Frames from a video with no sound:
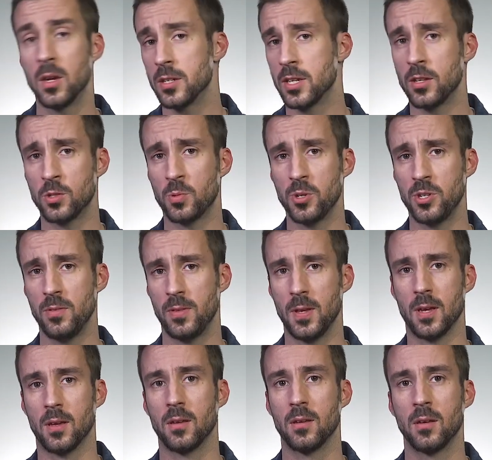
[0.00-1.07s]
Tell us what you
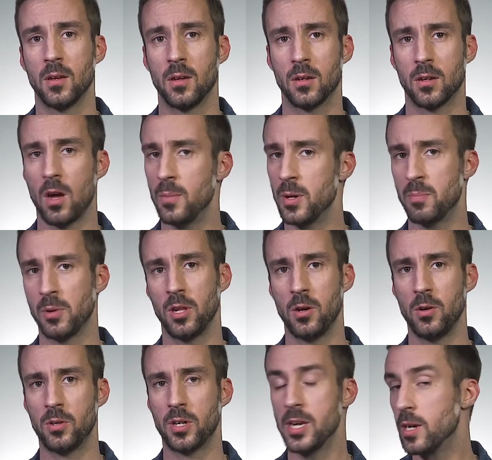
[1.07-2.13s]
think. Comment
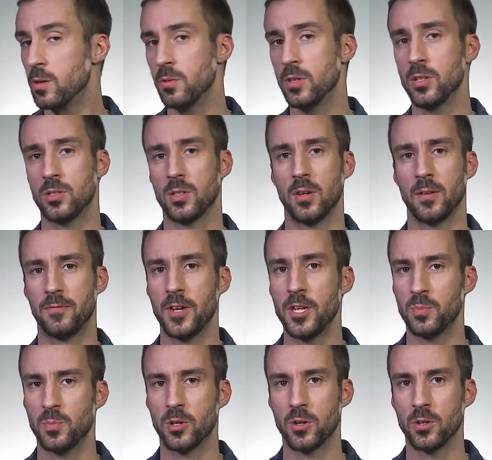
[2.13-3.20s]
below, connect with us on
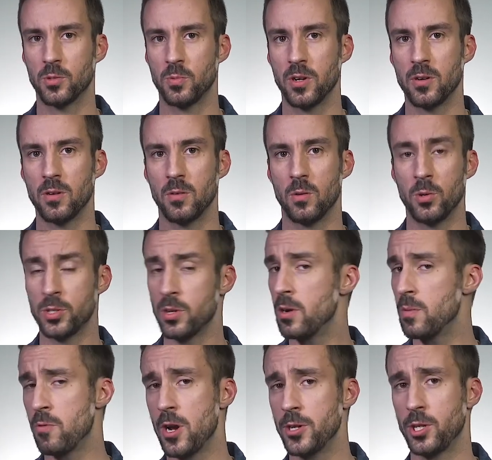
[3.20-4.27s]
Facebook or Twitter, or
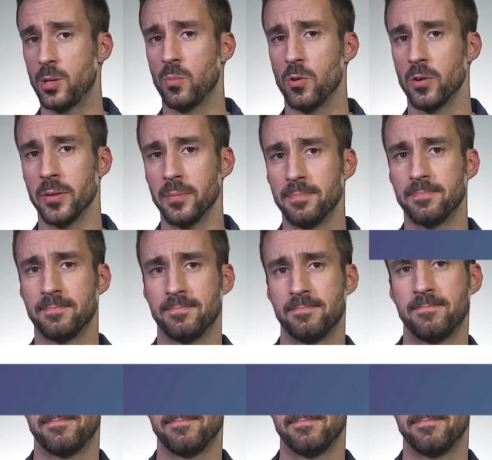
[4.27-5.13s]
start a project board.